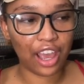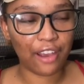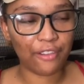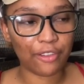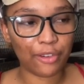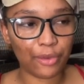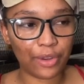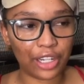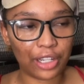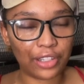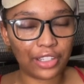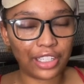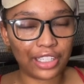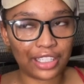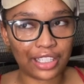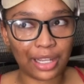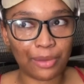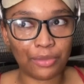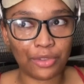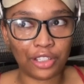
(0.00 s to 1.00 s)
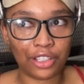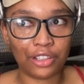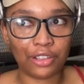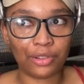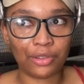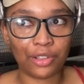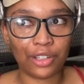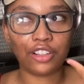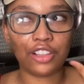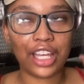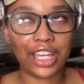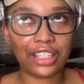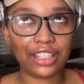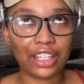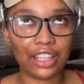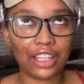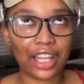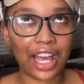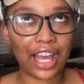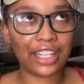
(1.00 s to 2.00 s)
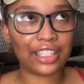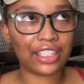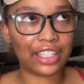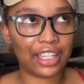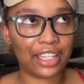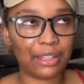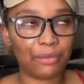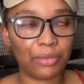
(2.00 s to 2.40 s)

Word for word: appearance, so you need to have that tight.